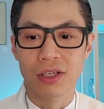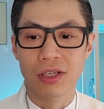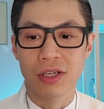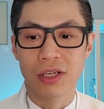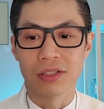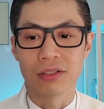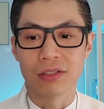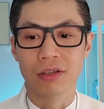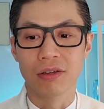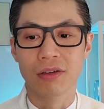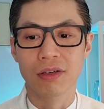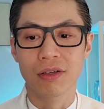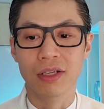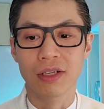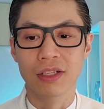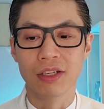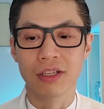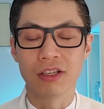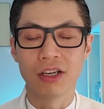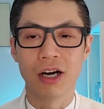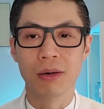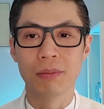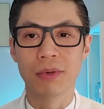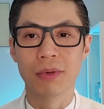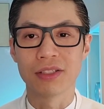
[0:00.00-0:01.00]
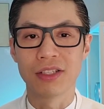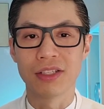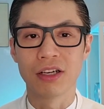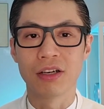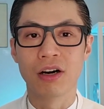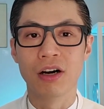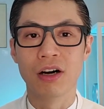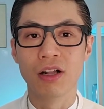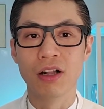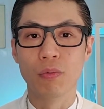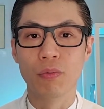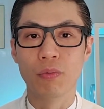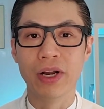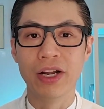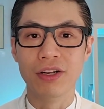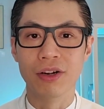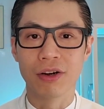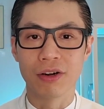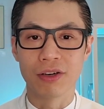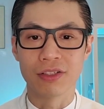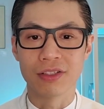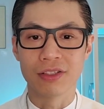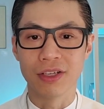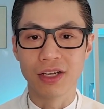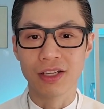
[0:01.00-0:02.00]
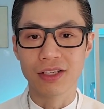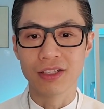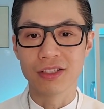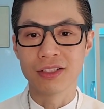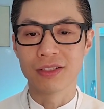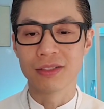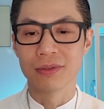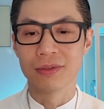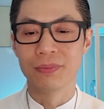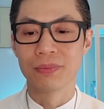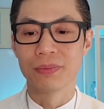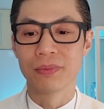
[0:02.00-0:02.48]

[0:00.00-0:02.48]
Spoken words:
So in the comics, they call it radar sense.